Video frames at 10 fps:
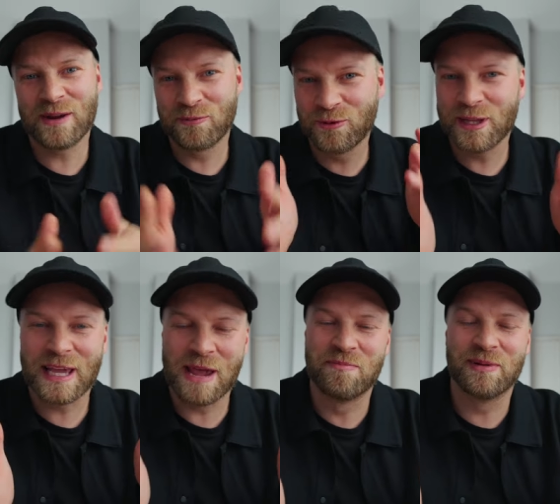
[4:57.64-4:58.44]
I really
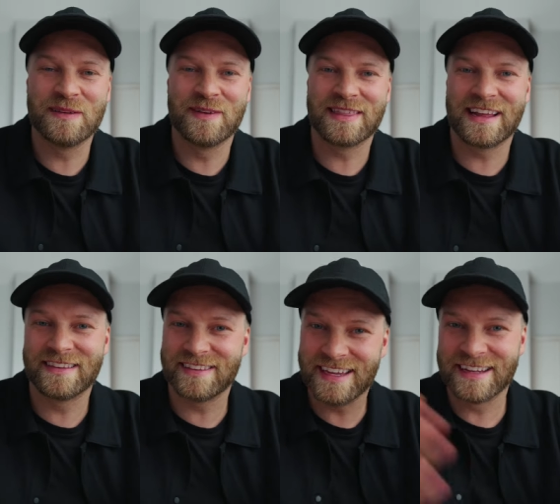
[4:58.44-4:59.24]
can't believe it that
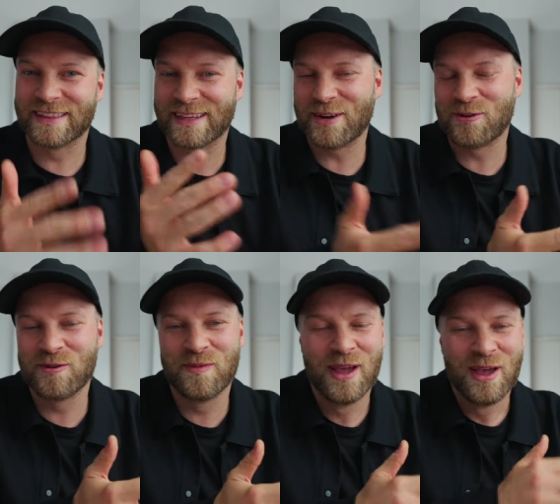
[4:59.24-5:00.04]
it's in
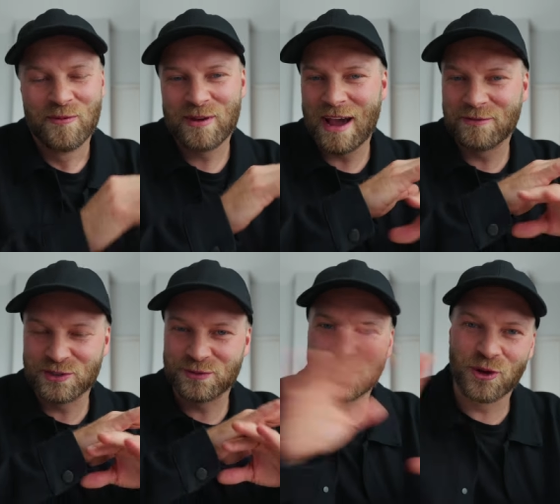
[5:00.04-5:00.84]
Lightroom. We have
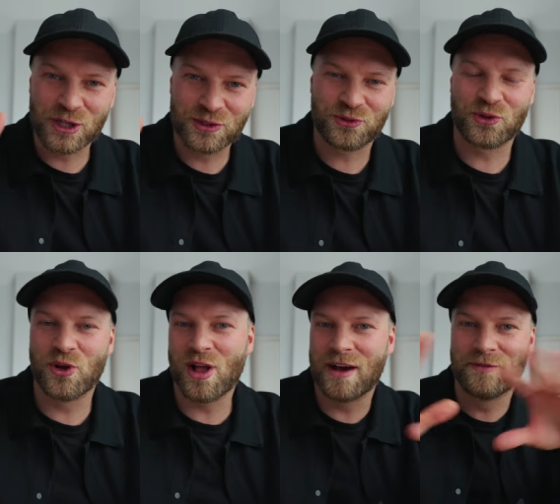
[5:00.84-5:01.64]
just full
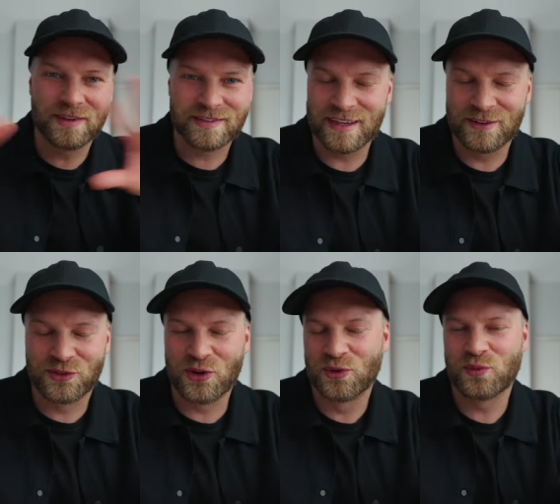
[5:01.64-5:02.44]
control of the skin
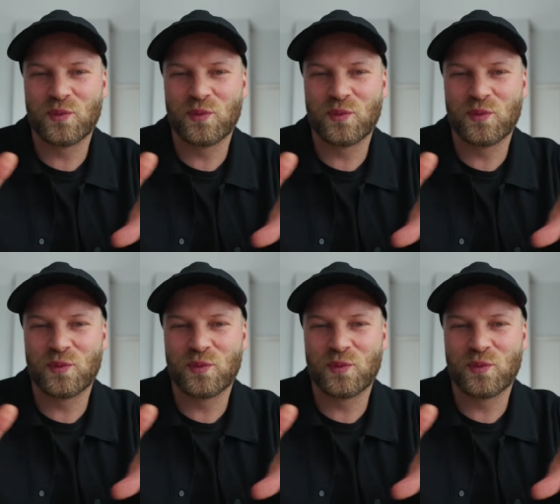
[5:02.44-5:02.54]
tones